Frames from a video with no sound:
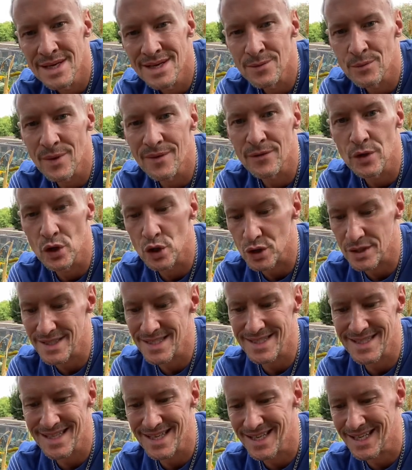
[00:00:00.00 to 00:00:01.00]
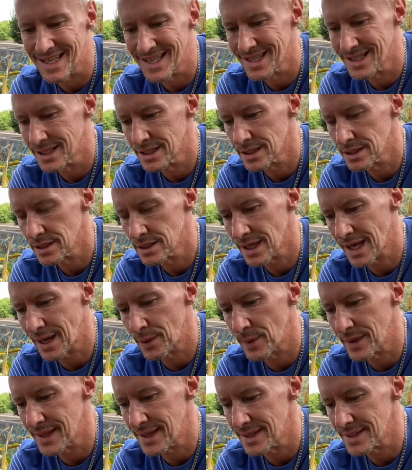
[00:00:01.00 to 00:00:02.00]
Have a look to see how
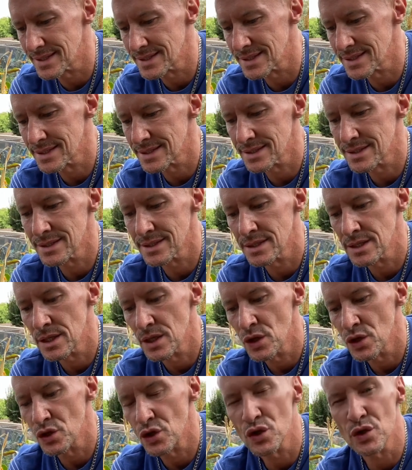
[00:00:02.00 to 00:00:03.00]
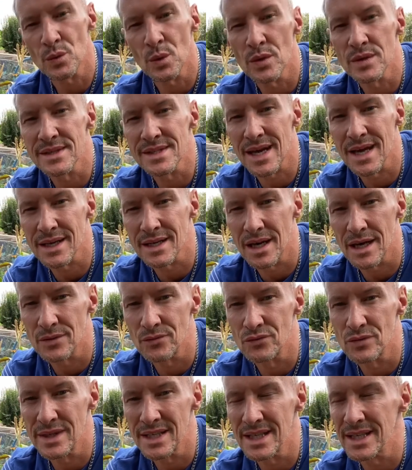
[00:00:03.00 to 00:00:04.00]
it is. The other ones had like
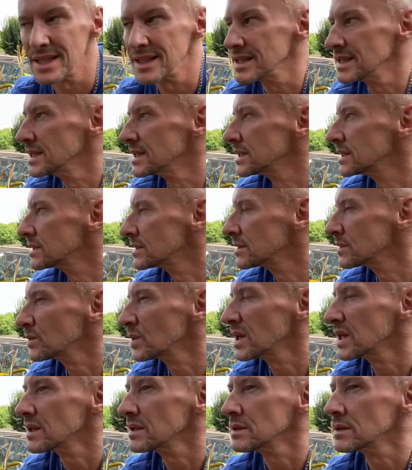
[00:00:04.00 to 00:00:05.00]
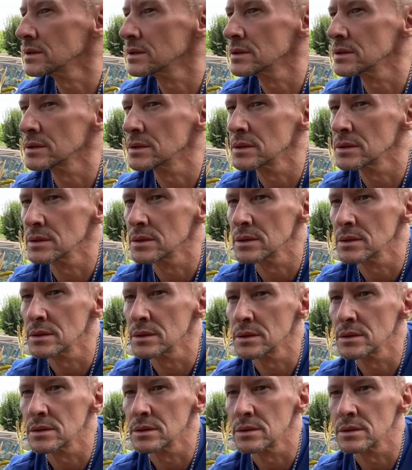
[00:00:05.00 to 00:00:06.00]
really, well,
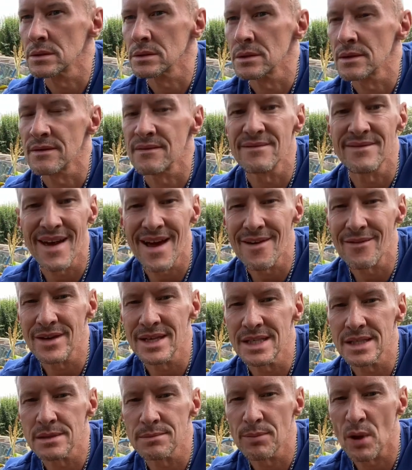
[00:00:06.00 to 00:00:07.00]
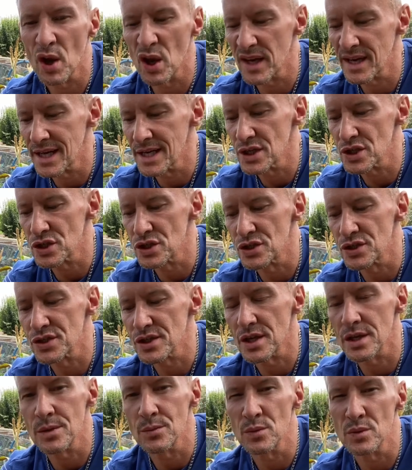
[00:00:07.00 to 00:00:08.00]
varied pollination, so
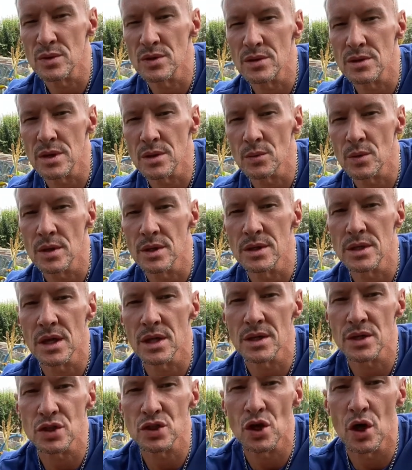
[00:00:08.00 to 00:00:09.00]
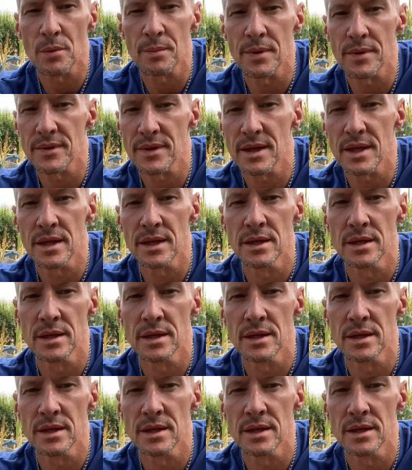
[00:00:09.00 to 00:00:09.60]
they weren't at the top of the,